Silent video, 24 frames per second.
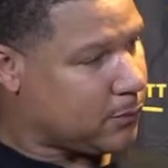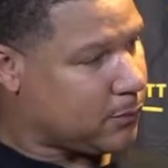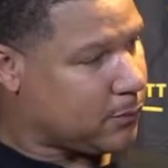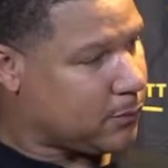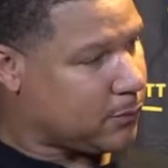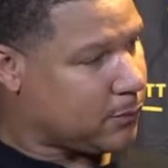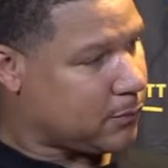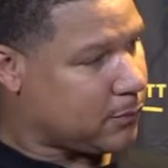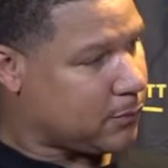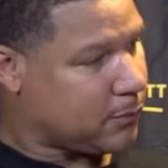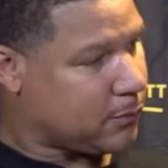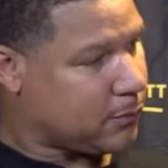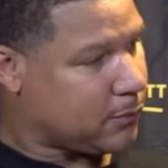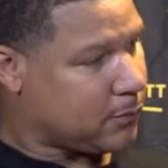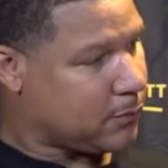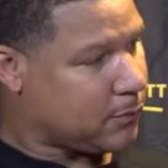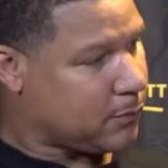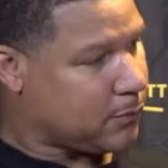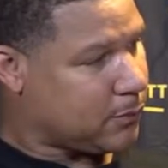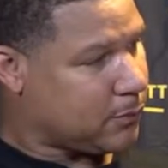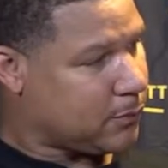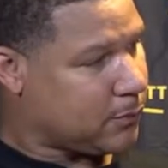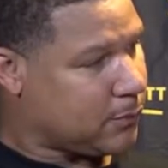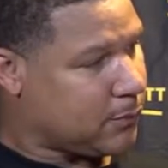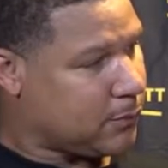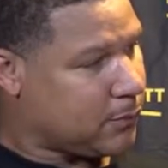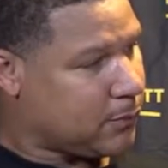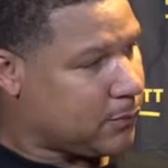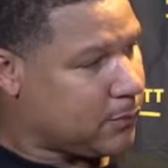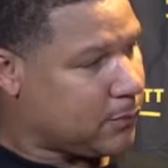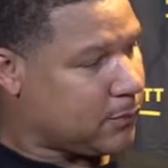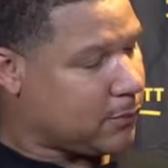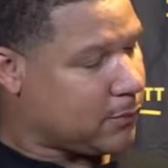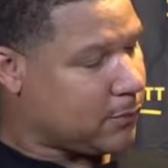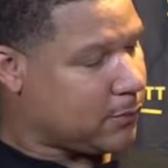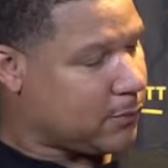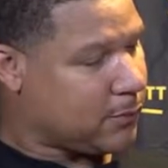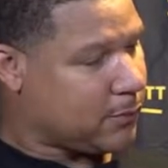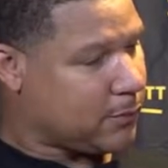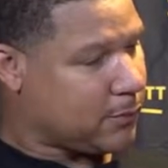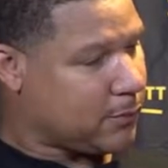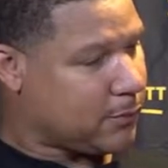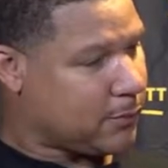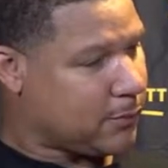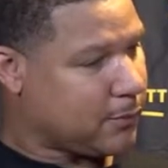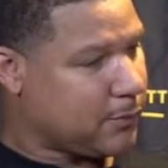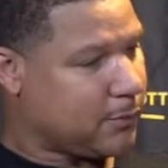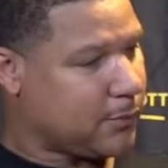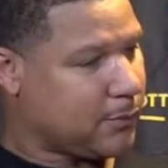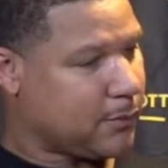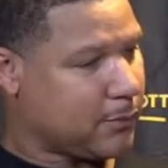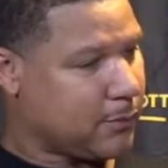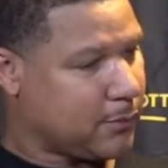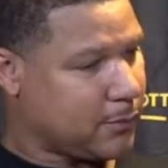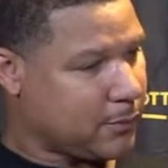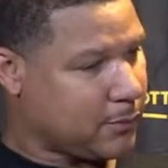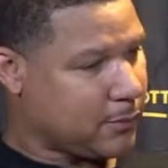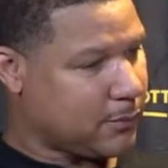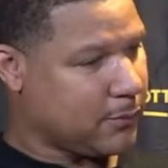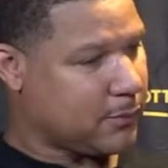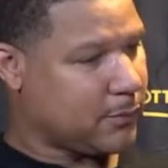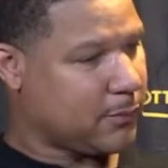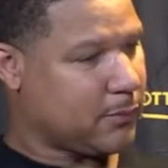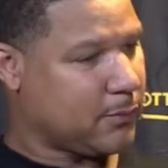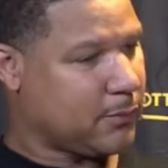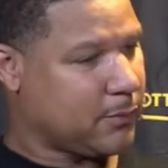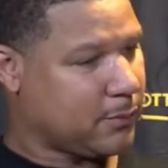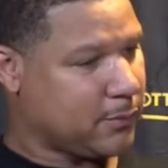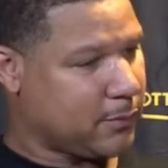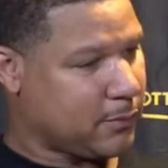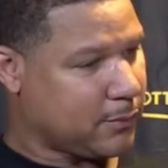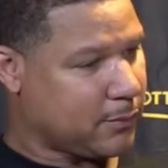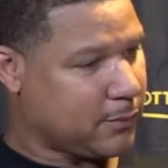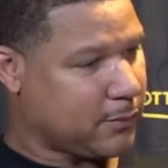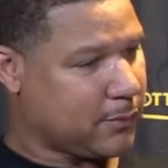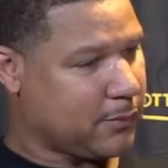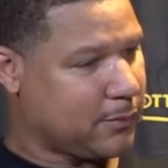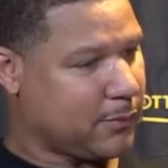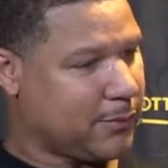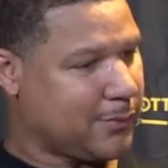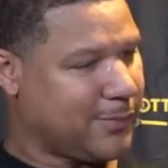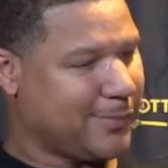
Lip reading: [no speech]